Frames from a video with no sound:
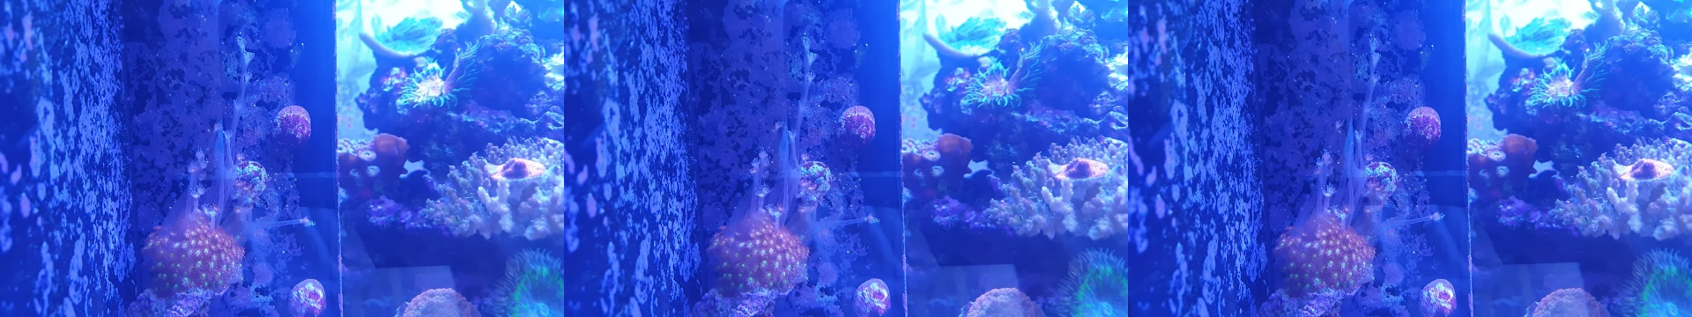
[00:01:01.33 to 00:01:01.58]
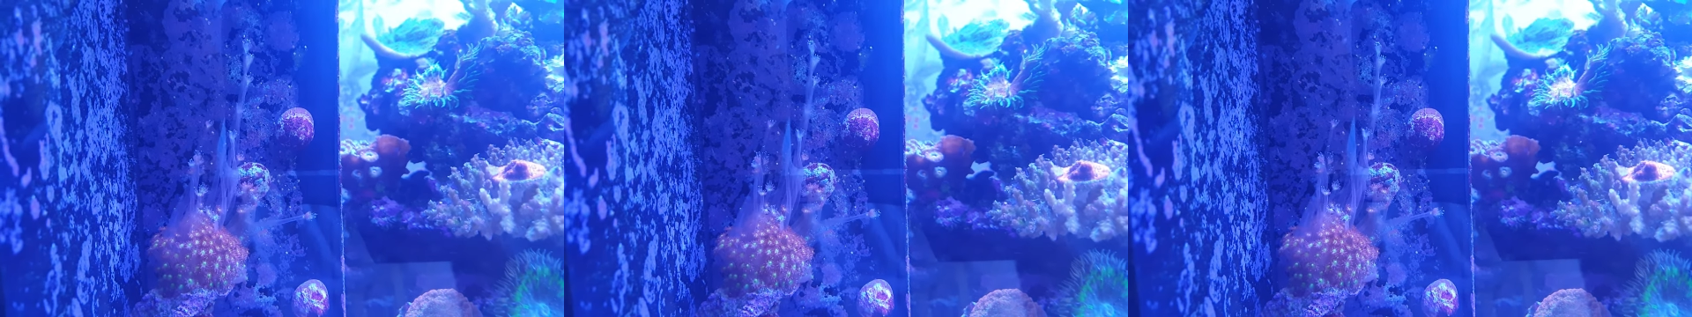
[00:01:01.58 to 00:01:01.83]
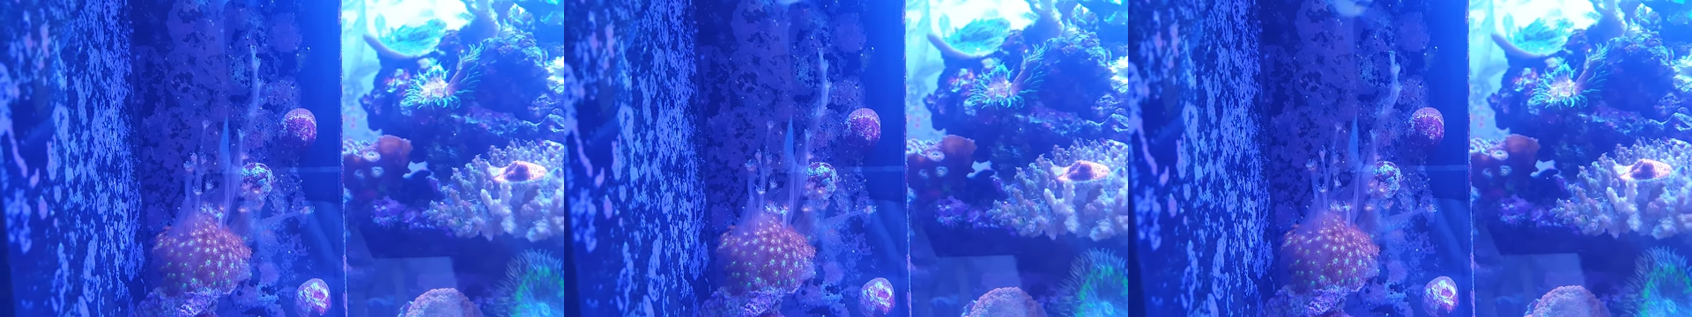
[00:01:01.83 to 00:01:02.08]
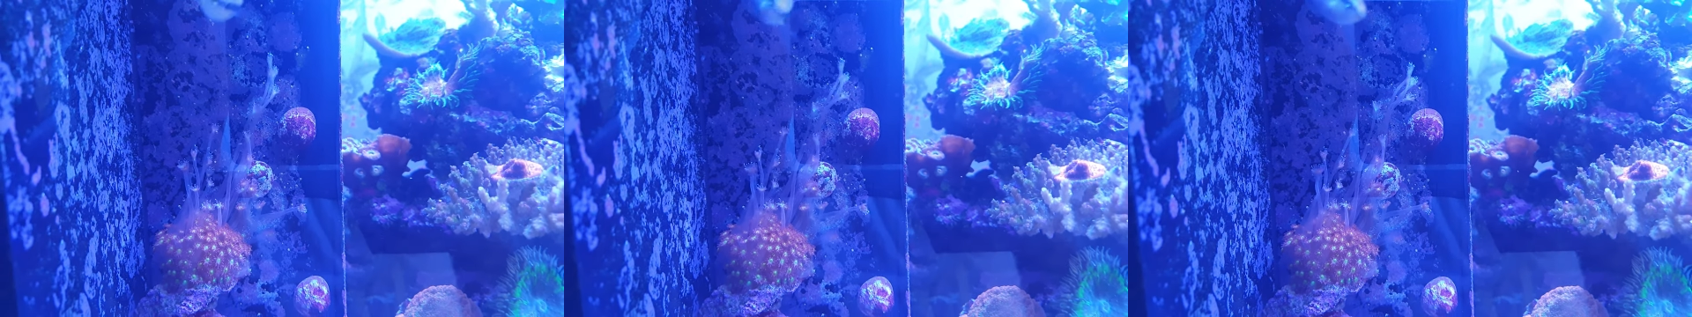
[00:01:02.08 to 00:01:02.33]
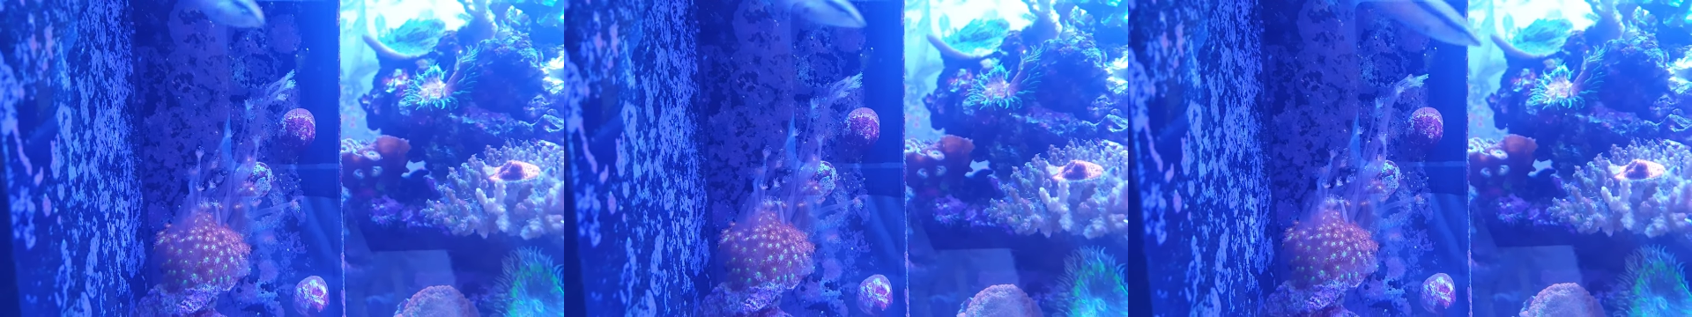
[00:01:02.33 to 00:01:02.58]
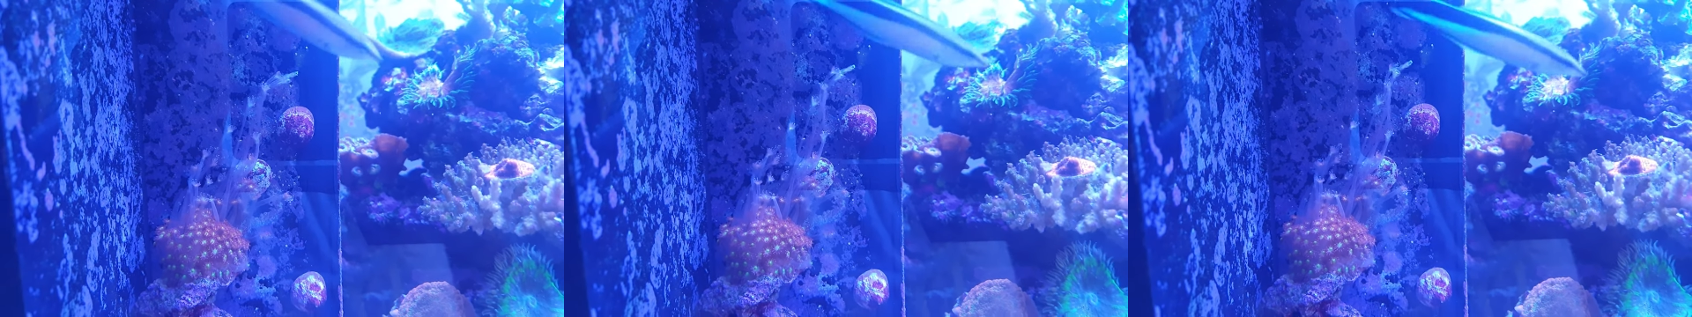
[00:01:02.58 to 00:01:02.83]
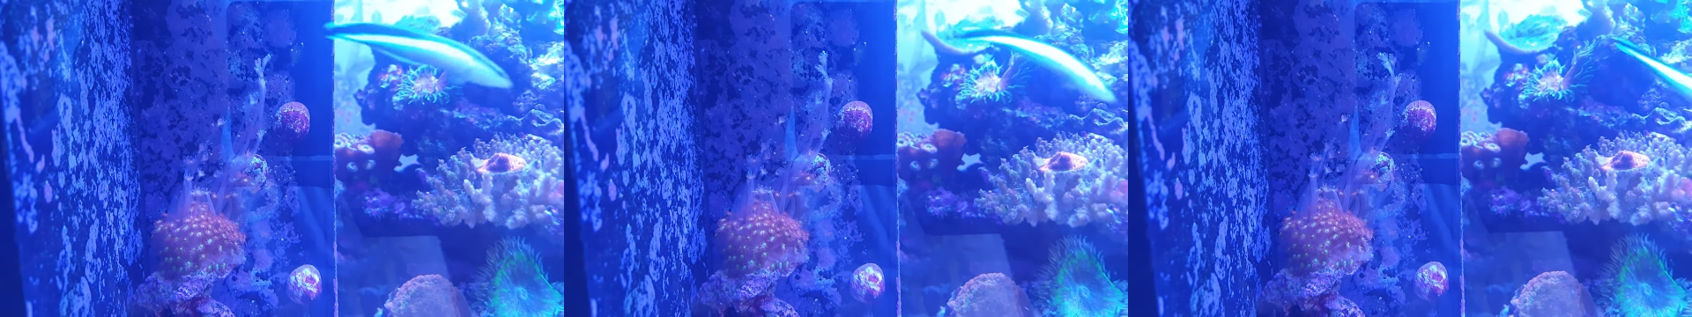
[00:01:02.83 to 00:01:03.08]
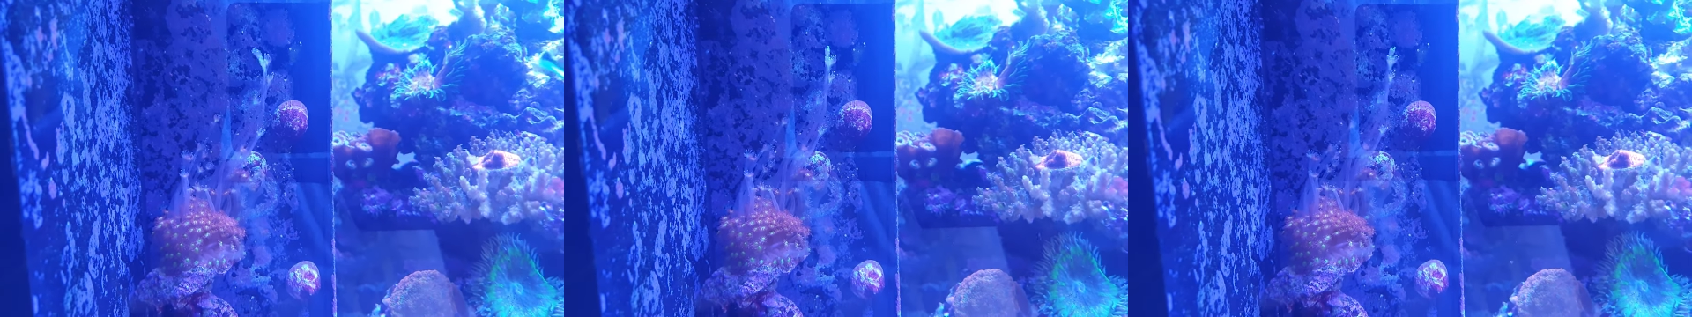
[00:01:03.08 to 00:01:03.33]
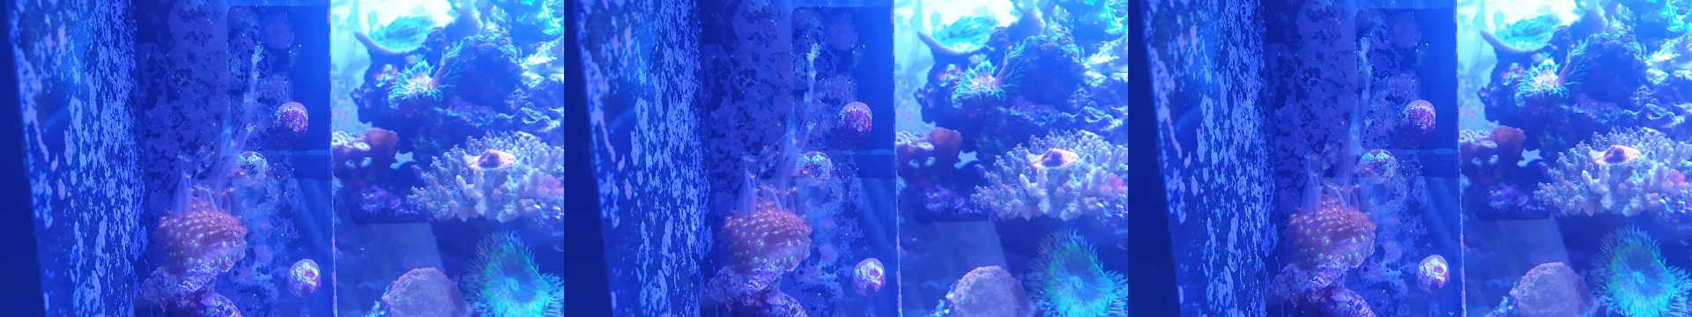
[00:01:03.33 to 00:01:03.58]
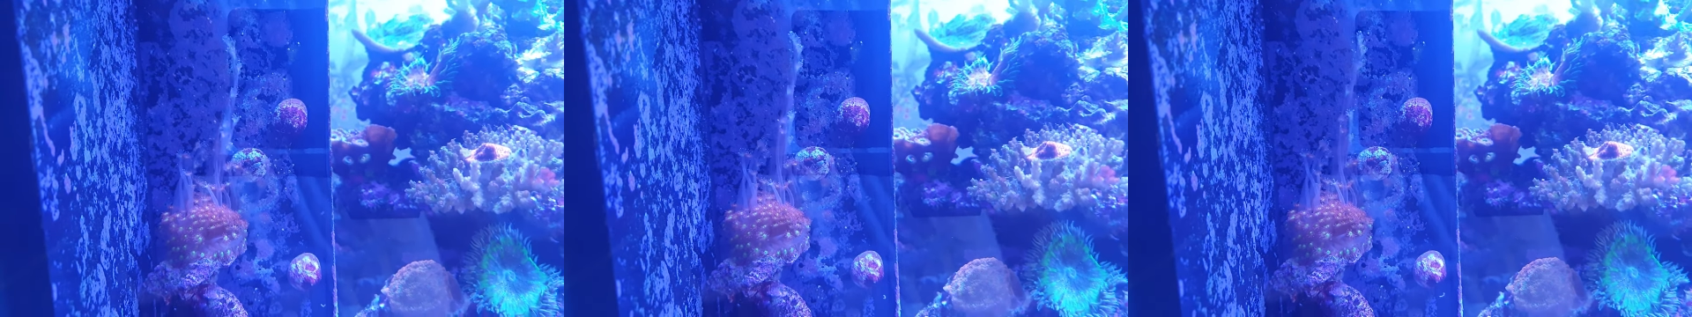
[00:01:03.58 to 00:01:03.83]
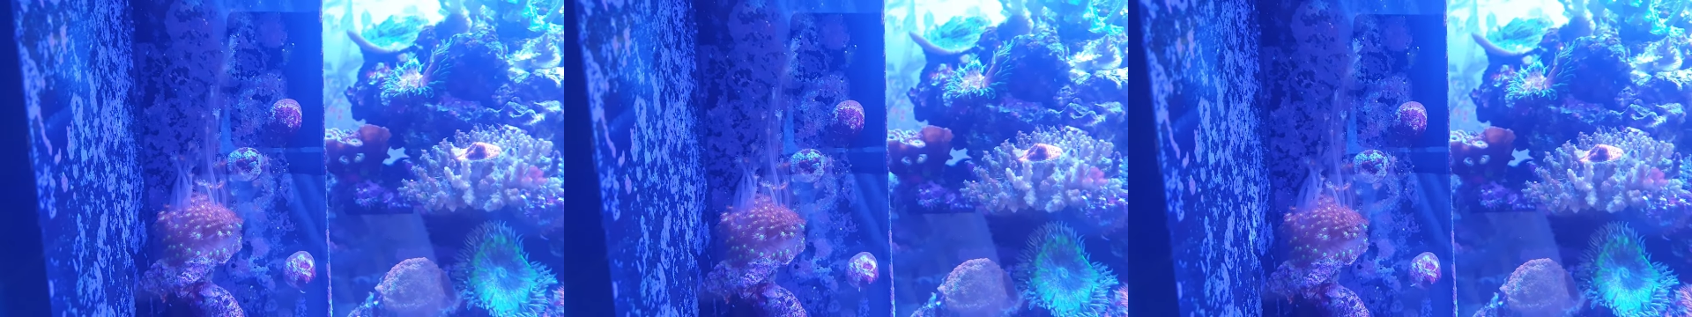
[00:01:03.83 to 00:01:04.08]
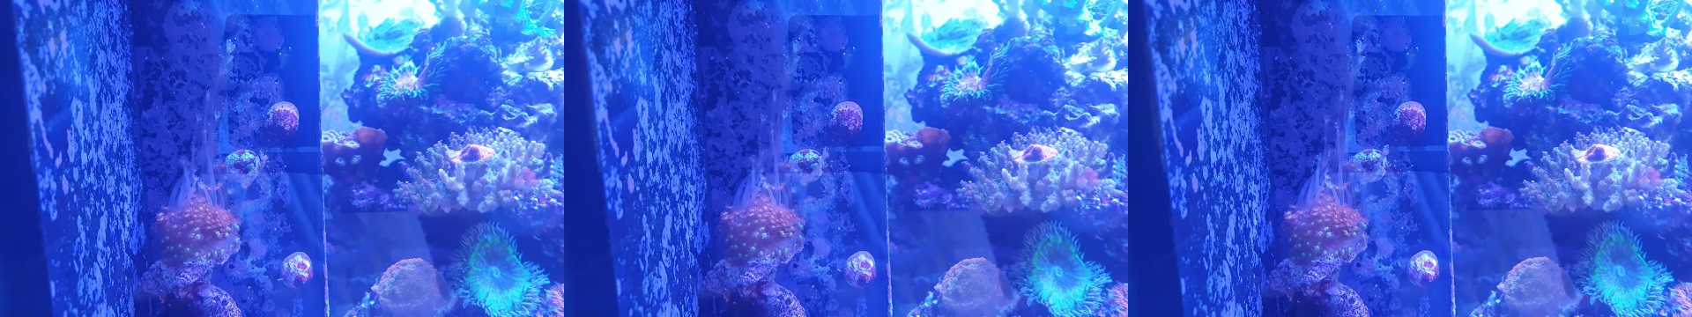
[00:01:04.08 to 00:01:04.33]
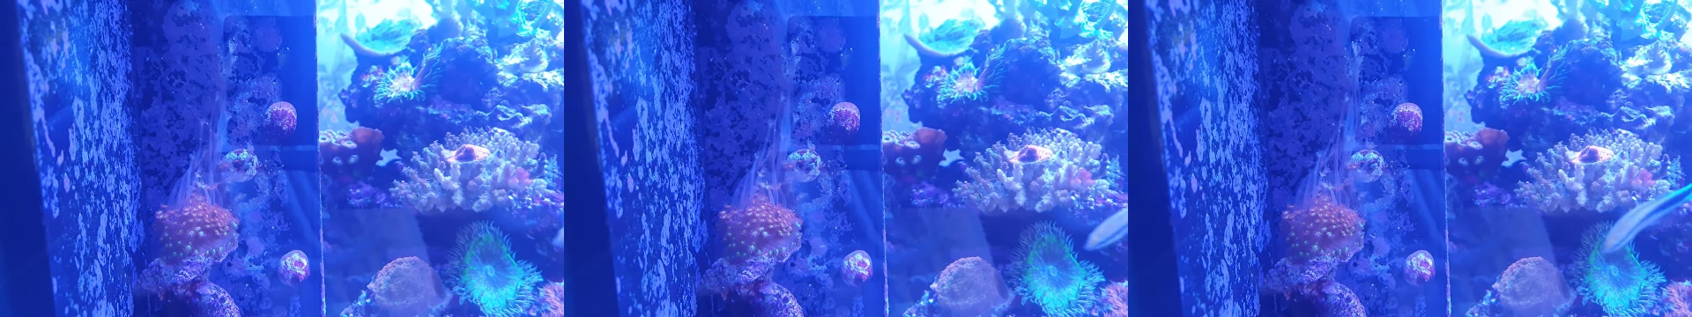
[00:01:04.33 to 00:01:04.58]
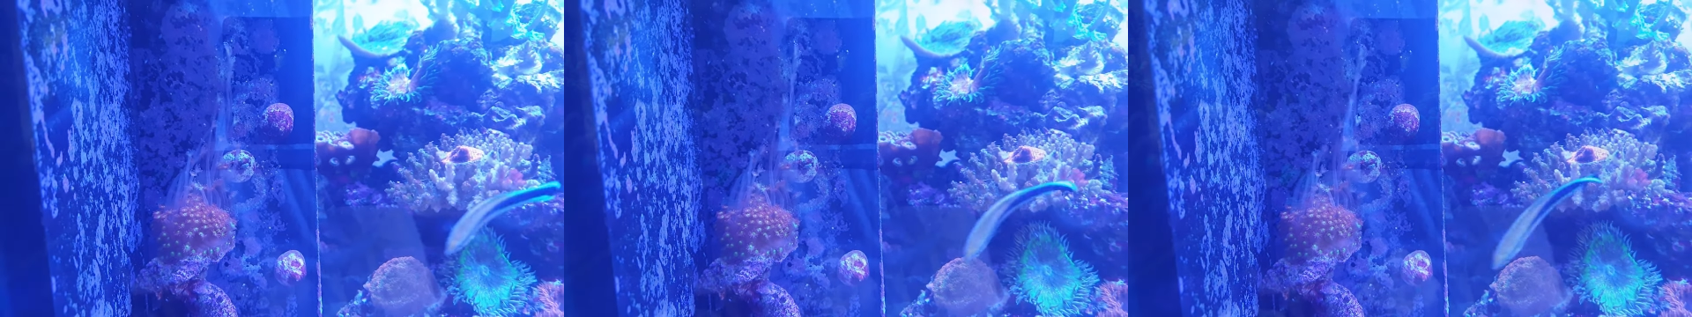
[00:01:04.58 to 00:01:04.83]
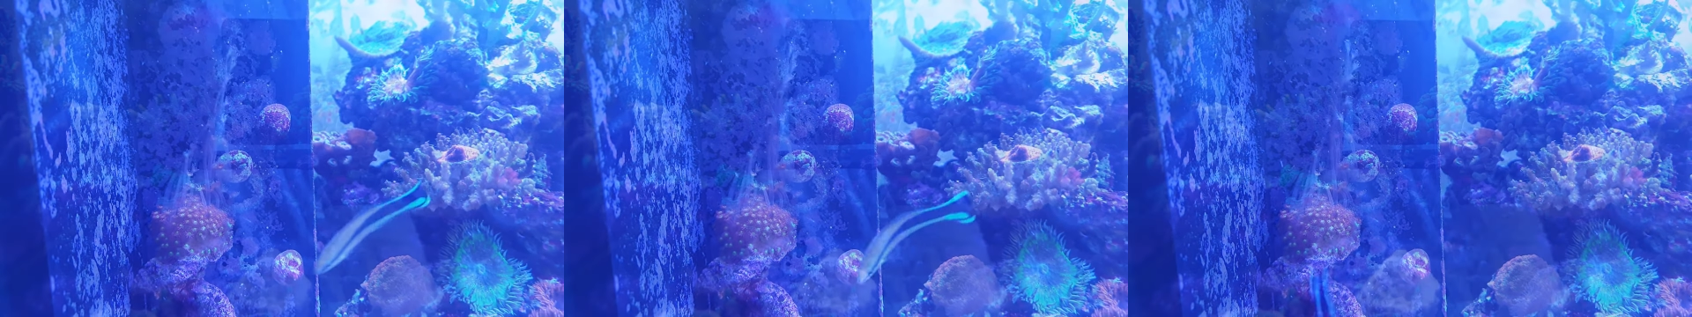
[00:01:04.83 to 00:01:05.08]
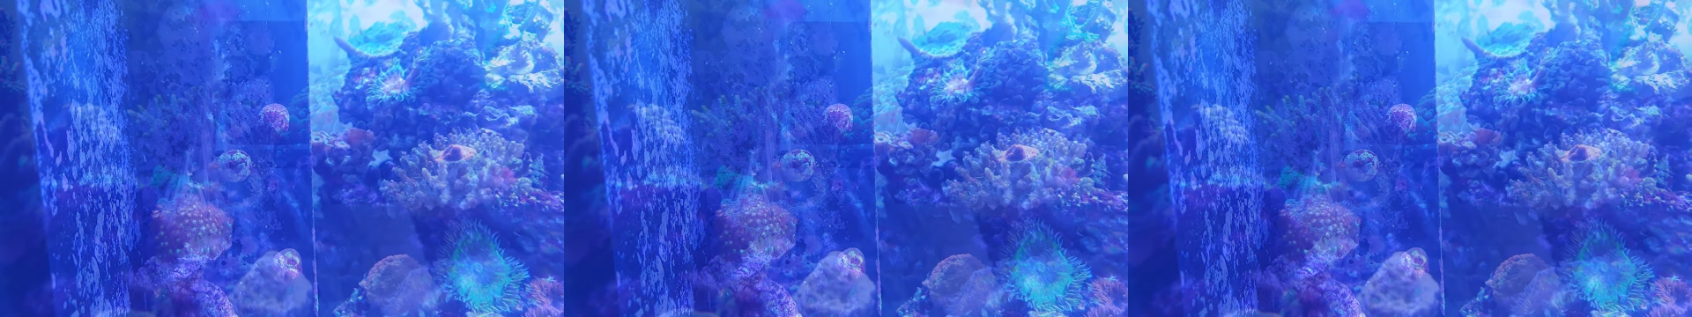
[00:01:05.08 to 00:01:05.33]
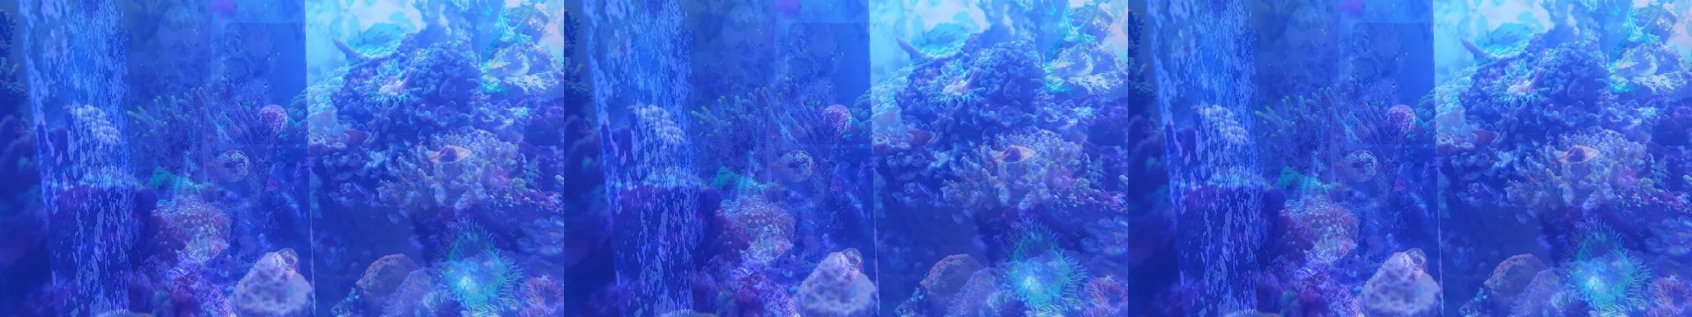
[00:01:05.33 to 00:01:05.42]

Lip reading: No face is visible, so there are no lips to read.